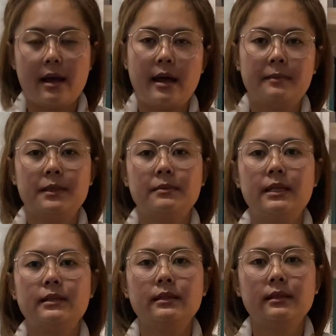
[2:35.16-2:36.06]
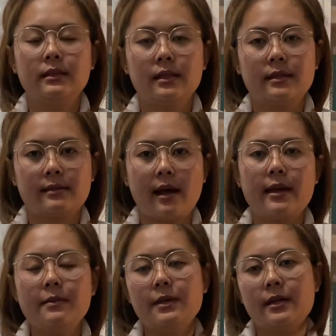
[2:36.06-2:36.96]
abdomen
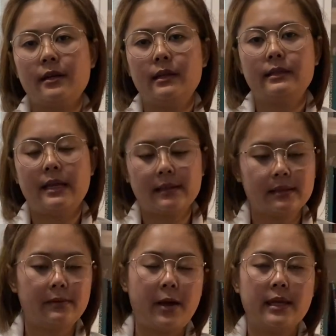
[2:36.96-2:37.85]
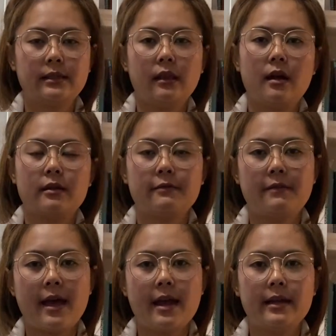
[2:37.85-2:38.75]
side, because that's where there's a lot of
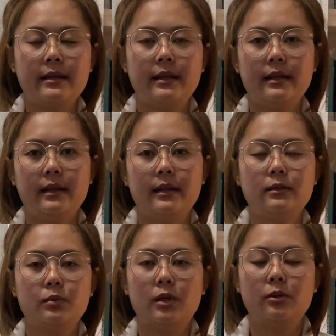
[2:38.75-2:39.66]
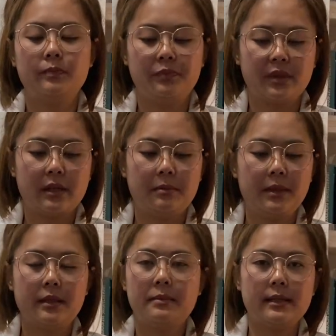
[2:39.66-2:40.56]
fat, and then it will
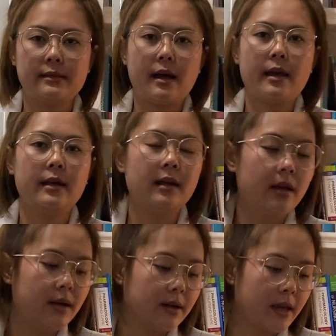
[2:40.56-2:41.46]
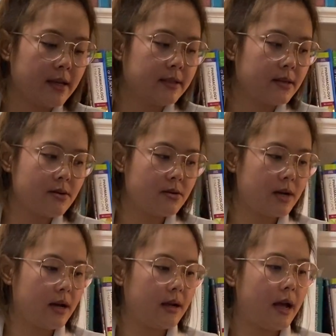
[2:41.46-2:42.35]
be the best side. Okay, so
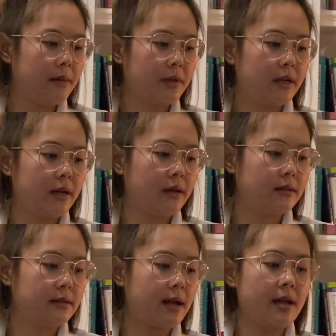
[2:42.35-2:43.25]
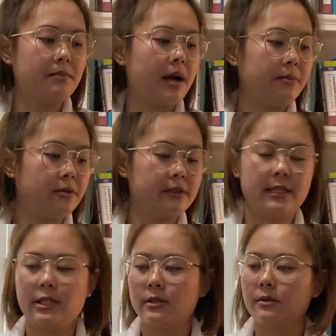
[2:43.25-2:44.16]
I'm gonna start my
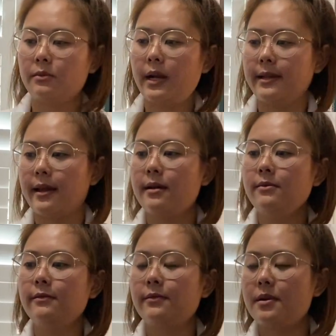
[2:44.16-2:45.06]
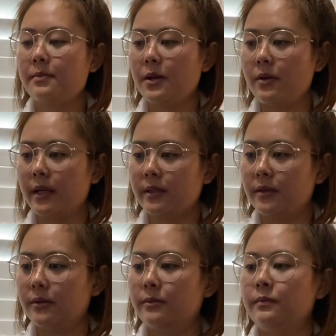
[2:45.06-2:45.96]
procedure right now. First, I'm going
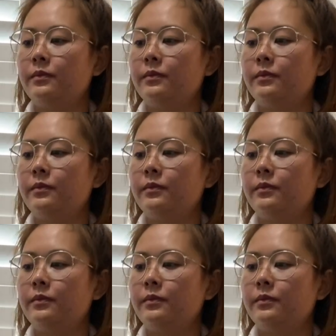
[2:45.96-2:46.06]
to